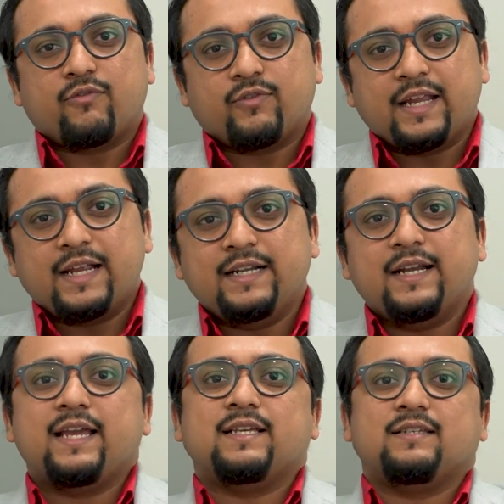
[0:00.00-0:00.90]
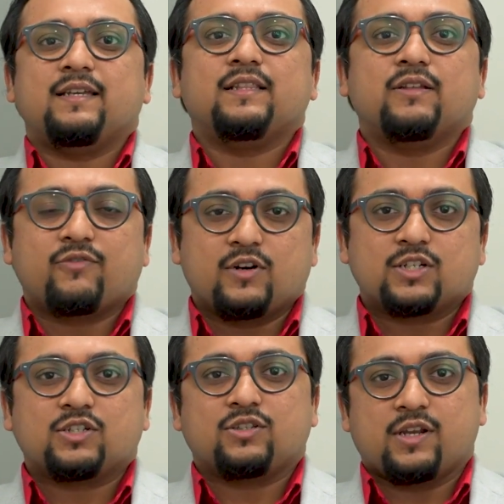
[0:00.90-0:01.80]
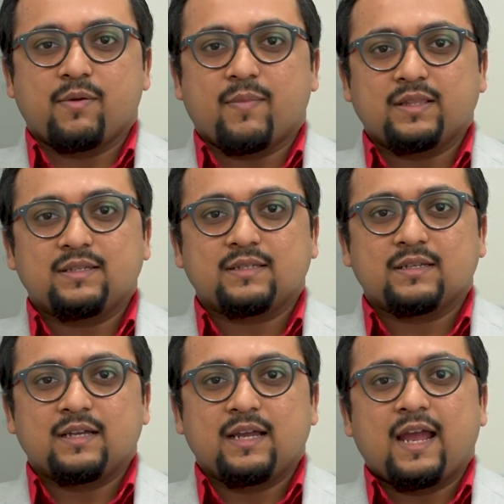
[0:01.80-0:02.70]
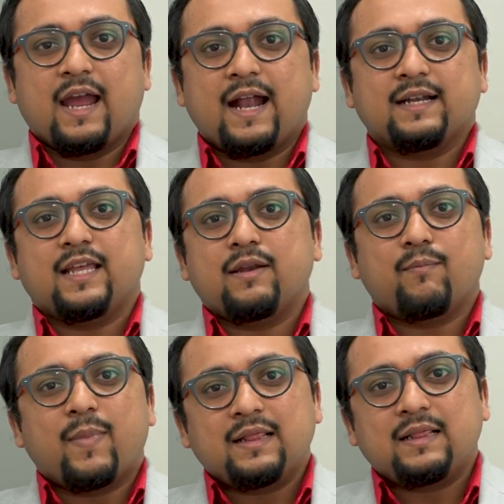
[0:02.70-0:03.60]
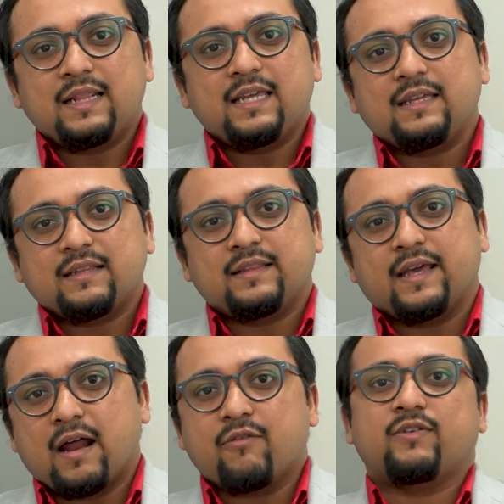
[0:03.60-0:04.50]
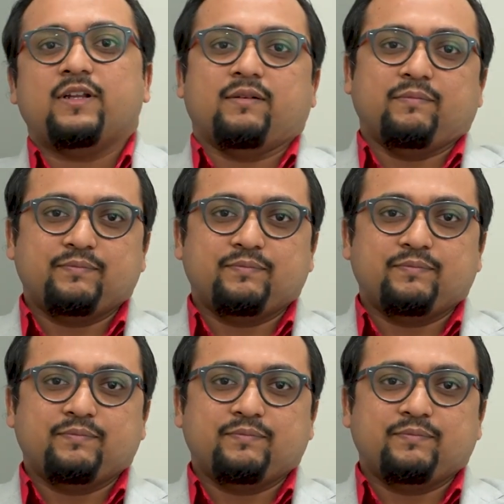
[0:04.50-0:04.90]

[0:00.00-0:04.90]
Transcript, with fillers: 15 days in the first 3 months and then monthly thereafter.